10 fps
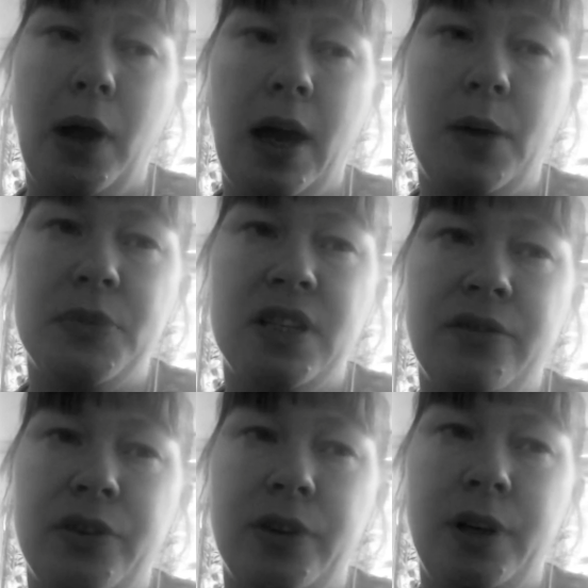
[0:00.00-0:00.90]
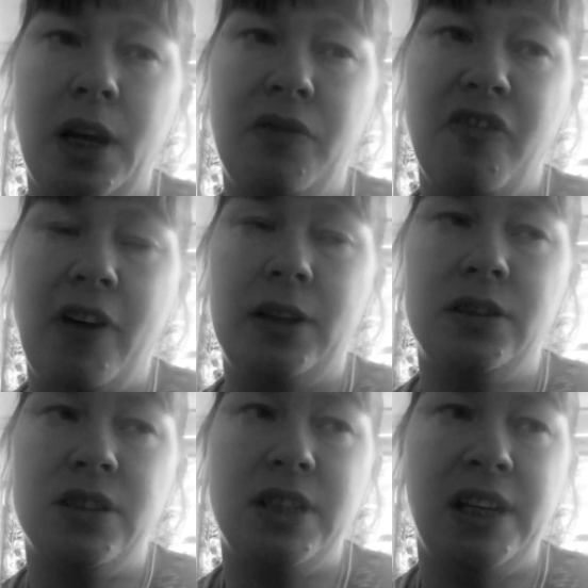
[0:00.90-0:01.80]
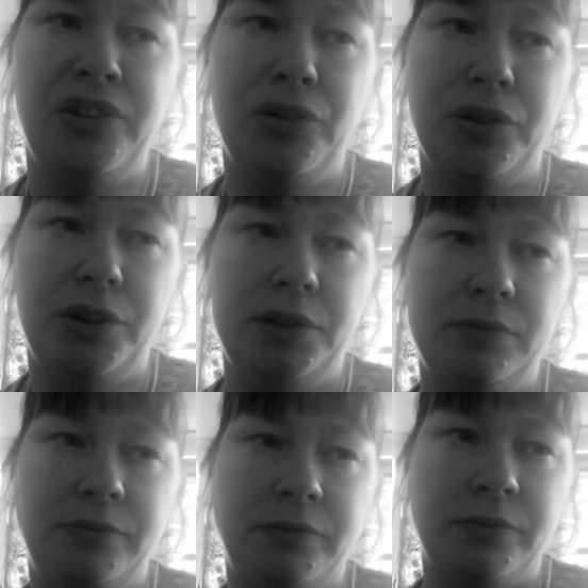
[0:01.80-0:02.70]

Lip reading: and perhaps even the name Valentino.